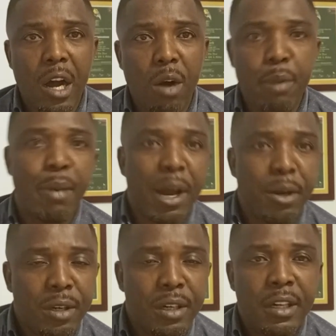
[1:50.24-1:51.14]
we
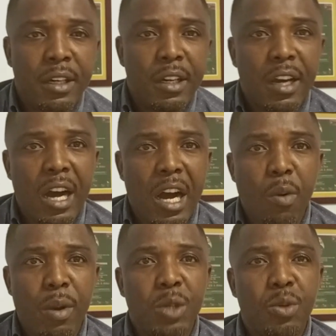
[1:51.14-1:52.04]
pardon,
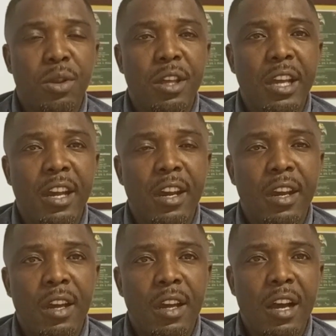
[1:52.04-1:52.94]
we need to think
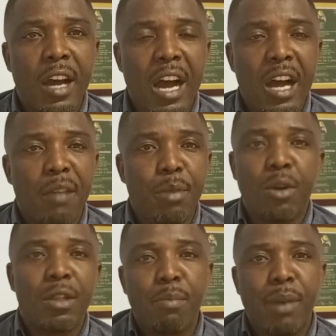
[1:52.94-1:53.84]

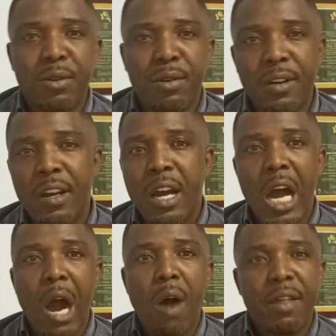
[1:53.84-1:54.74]
beyond the pardon.
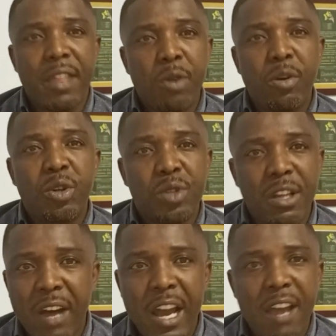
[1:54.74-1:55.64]
How are they going to
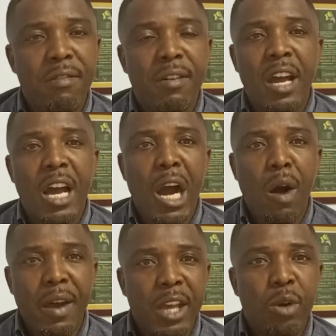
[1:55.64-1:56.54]
survive? How
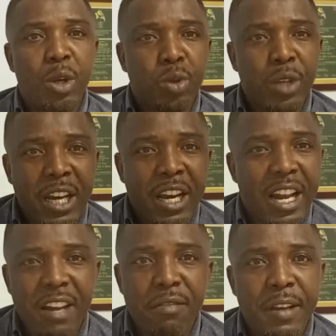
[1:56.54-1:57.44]
are they going to eke a
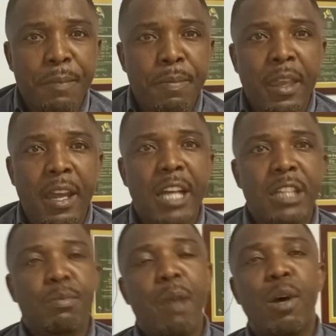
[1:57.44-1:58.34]
living? And
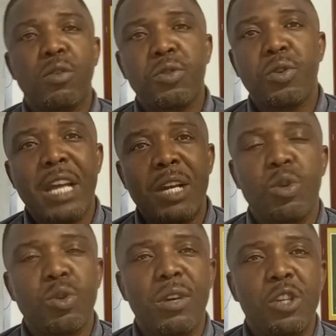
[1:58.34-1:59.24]
members of society
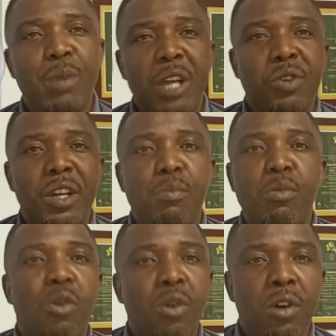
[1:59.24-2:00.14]
also need to be educated
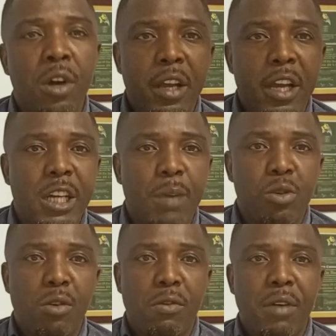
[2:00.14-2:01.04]
more in terms
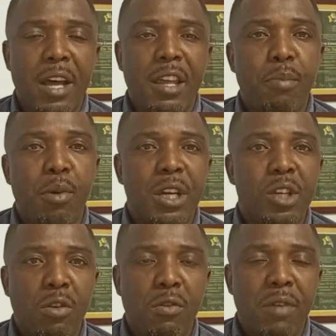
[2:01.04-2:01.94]
of the importance
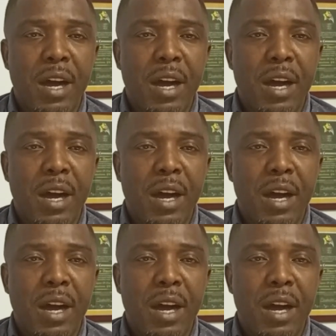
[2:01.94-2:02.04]
of